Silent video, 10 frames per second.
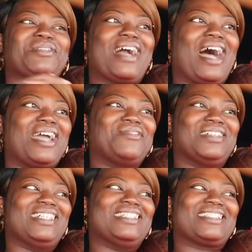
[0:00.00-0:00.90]

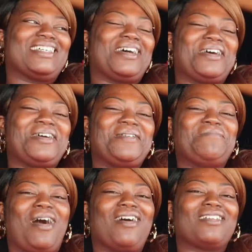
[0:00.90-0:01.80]
Iowa. It's the
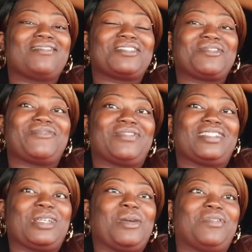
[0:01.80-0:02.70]
mall up the street from the
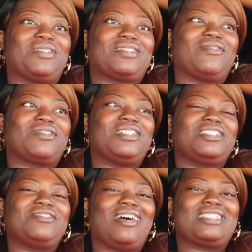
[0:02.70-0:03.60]
terminal. So of course,
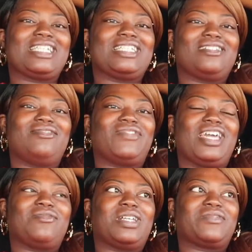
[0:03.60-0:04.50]
you know, I take their little
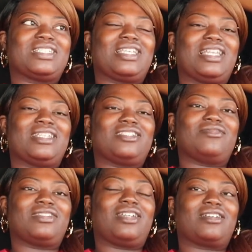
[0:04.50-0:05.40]
van or whatever because they let us
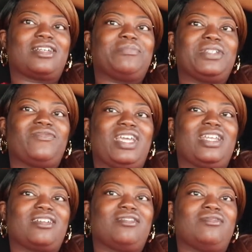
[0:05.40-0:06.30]
use their company
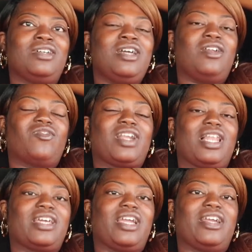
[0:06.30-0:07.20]
van to go run
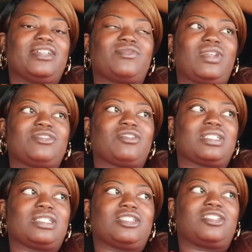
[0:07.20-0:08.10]
our little errands when our truck
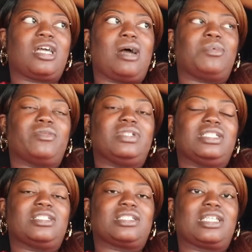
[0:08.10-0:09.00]
is in the shop, or we need
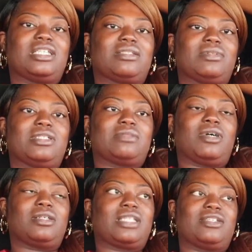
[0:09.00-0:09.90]
to just get some little
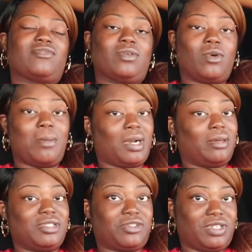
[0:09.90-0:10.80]
small things from the Walmart
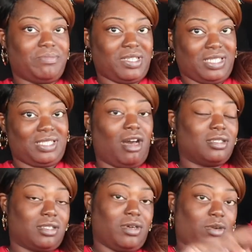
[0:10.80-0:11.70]
up the street because it's
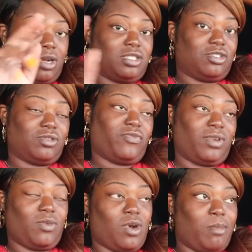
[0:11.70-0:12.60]
also across the street
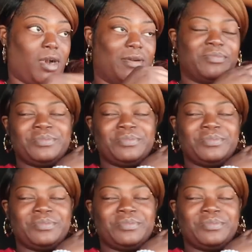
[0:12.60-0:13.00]
from the Walmart.